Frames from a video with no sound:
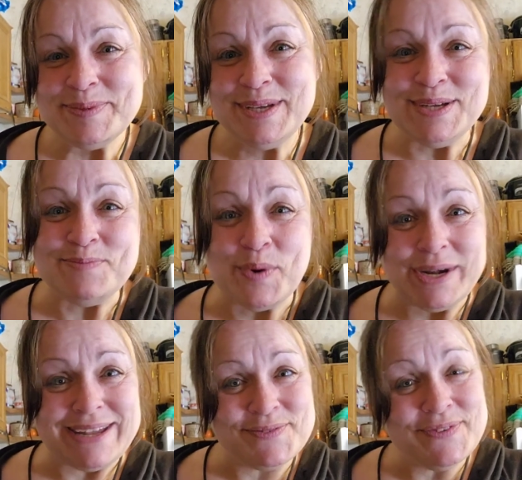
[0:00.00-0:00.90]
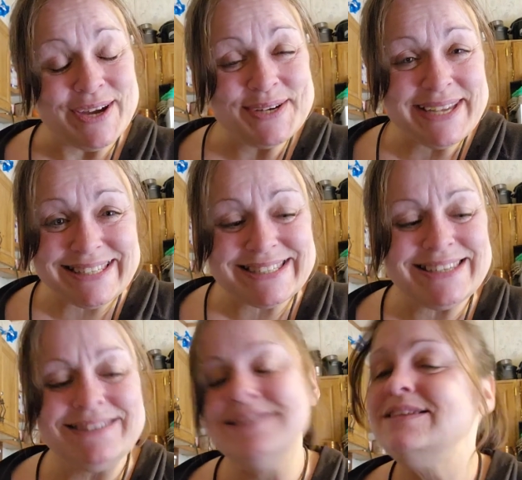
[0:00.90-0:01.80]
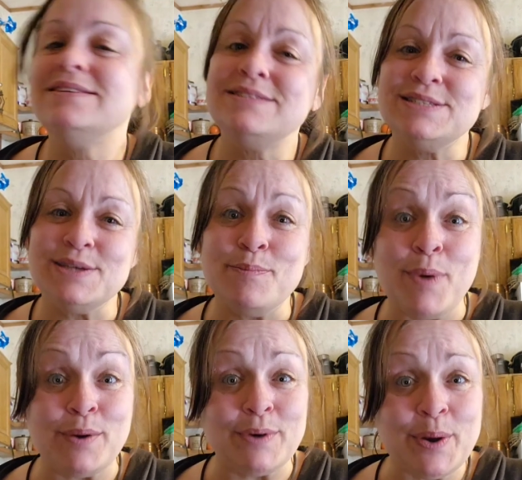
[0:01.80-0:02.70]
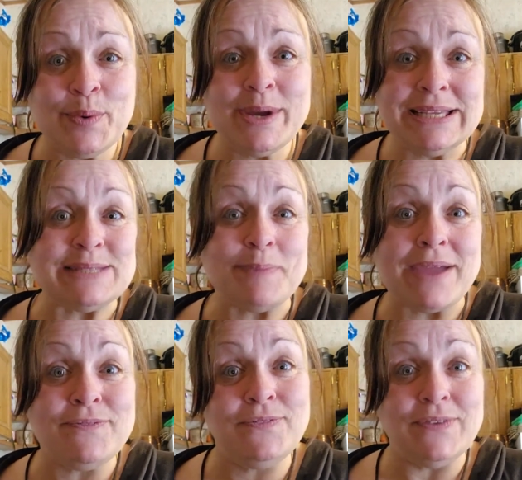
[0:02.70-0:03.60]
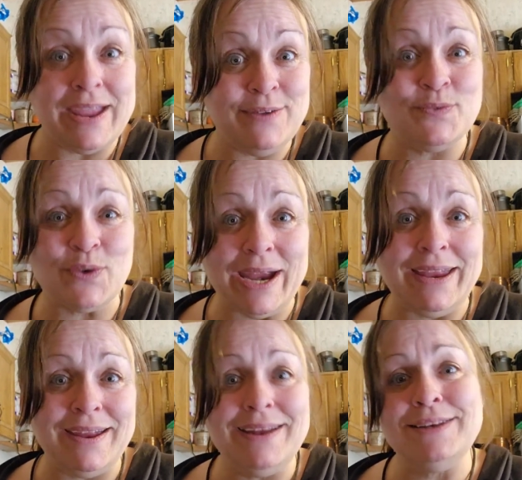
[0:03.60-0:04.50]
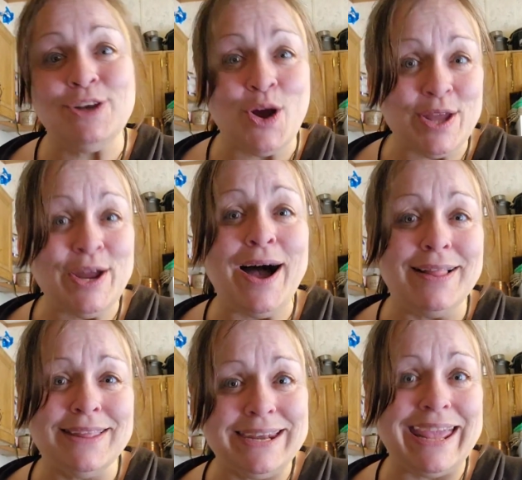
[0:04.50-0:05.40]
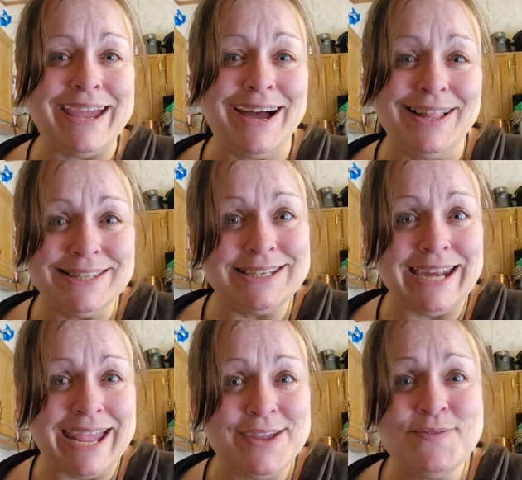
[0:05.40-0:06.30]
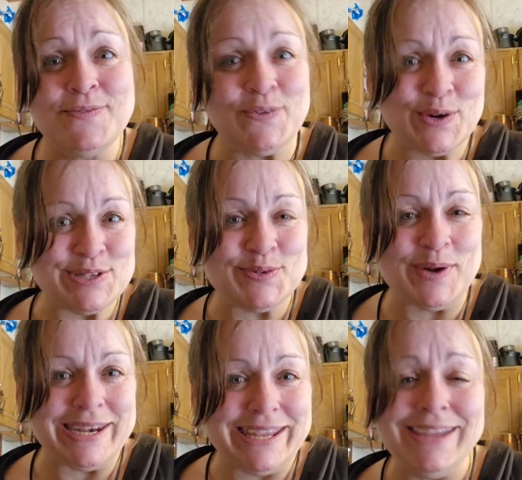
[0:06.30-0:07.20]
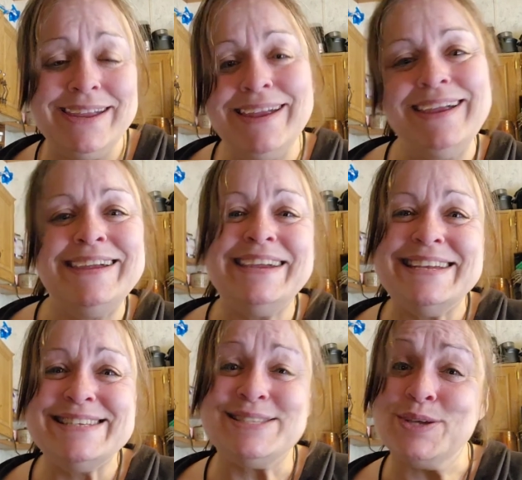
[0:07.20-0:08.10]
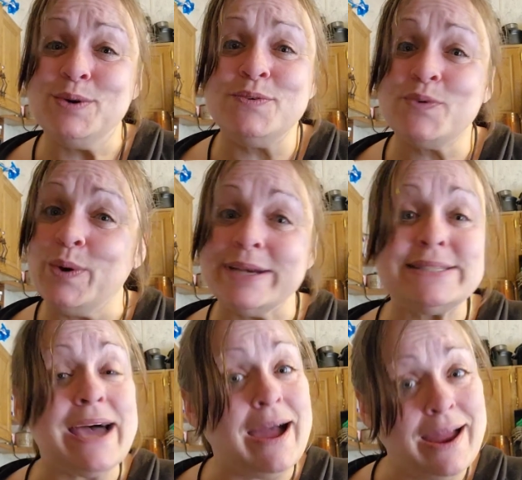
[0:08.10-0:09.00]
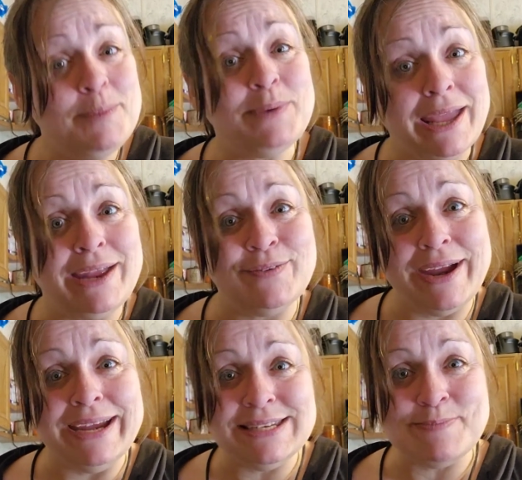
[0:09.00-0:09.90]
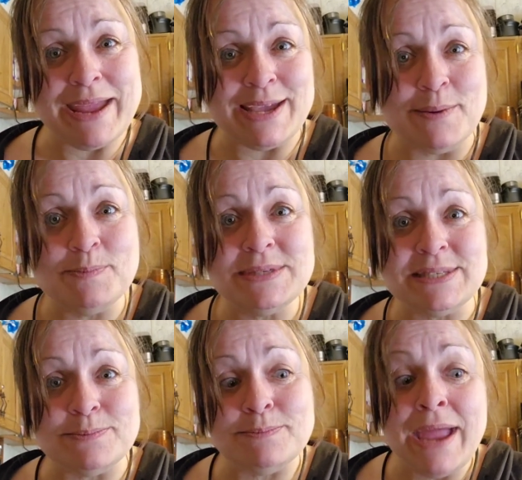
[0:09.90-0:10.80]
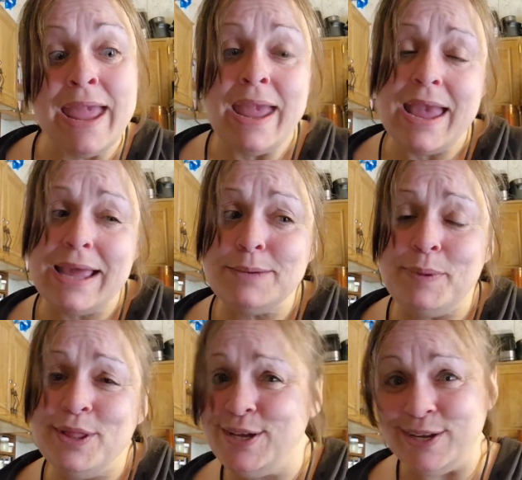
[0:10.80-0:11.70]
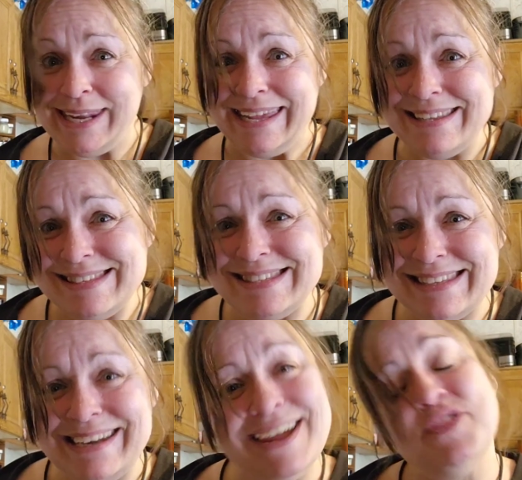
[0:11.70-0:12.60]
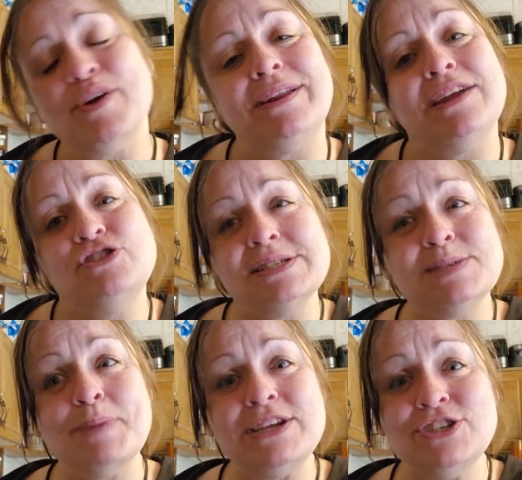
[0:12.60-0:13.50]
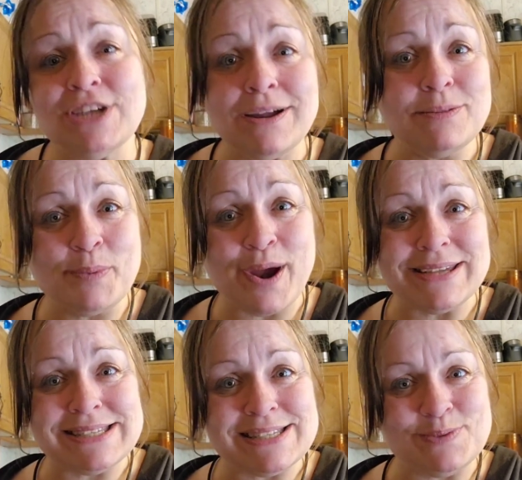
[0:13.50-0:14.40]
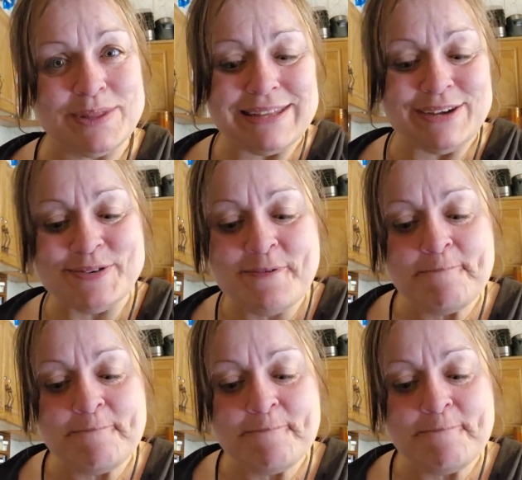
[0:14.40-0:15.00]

Good morning, folks. Tomorrow is my favorite non-holiday holiday, 420. So, of course, I'm getting ready to make up some edible goodies, and I thought I just might share the process with you.